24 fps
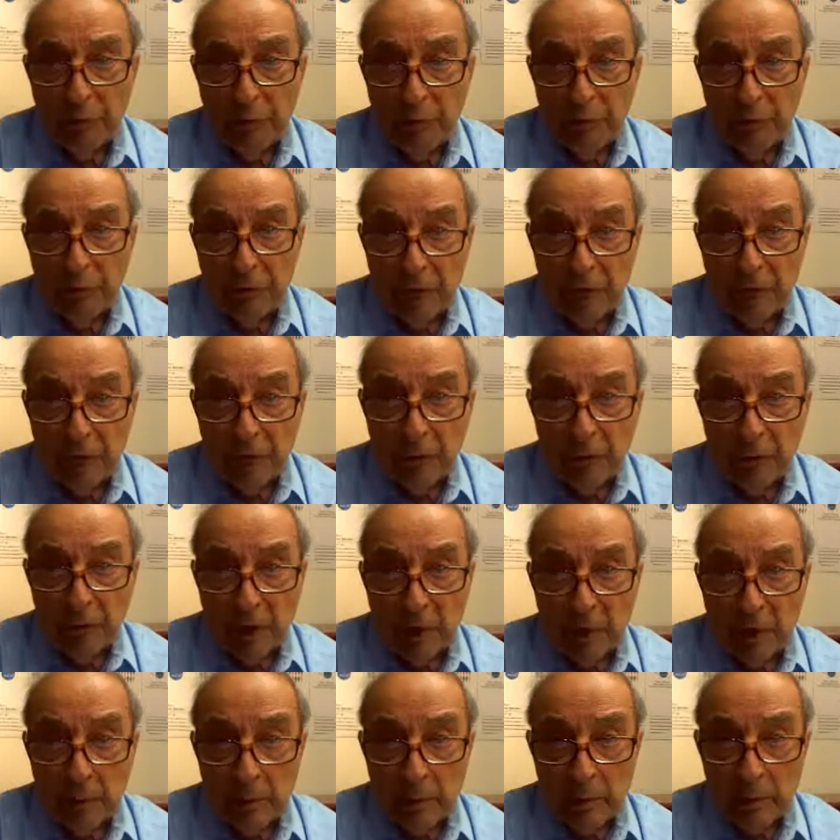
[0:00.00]
looking
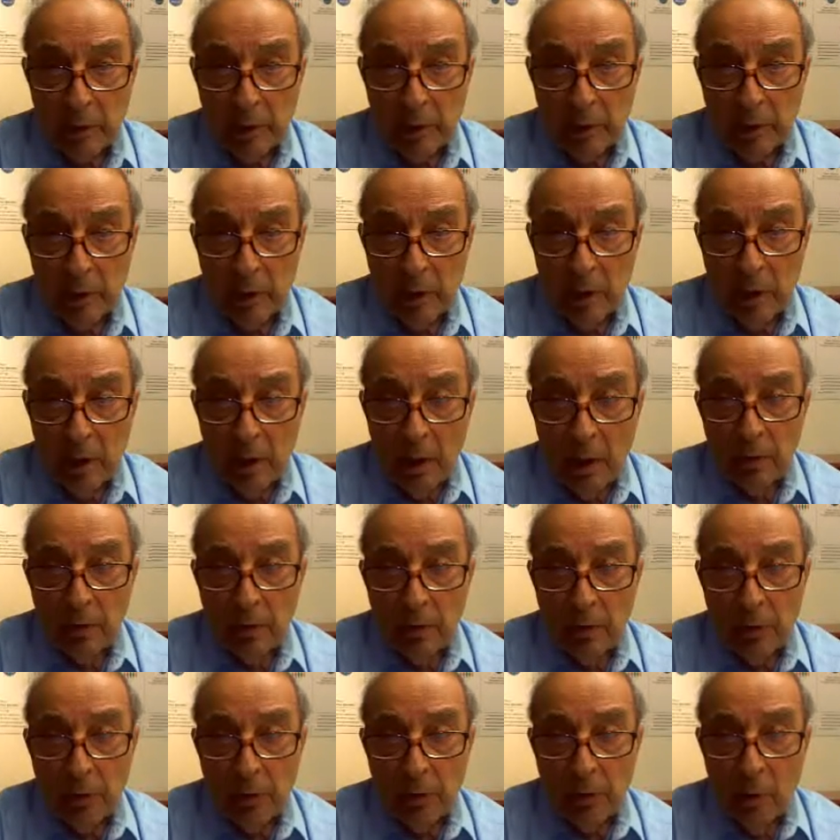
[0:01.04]
at the
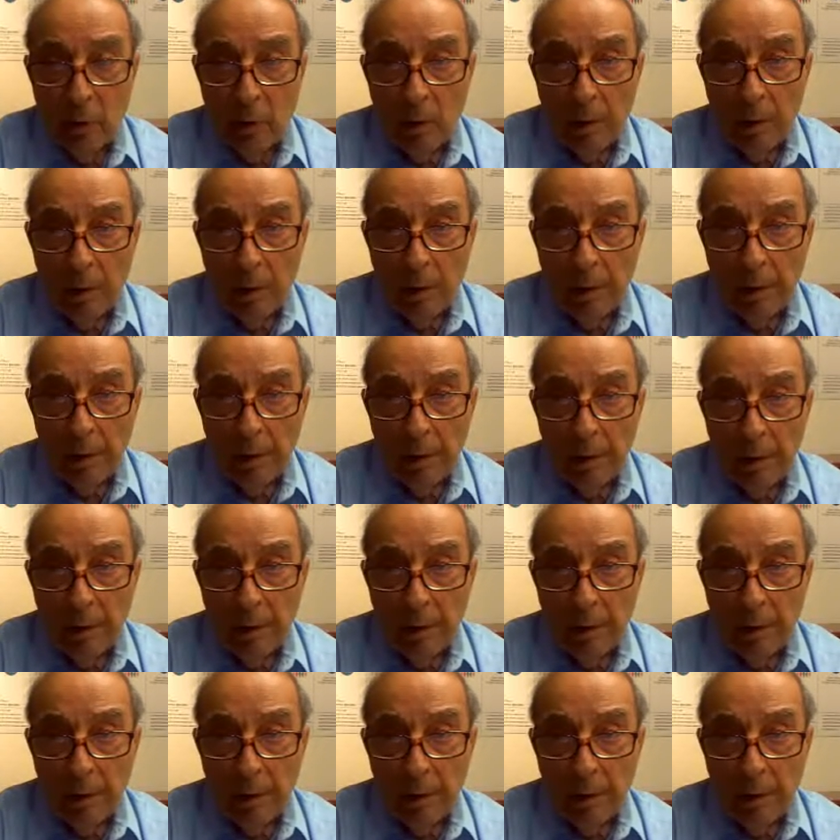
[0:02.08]
positive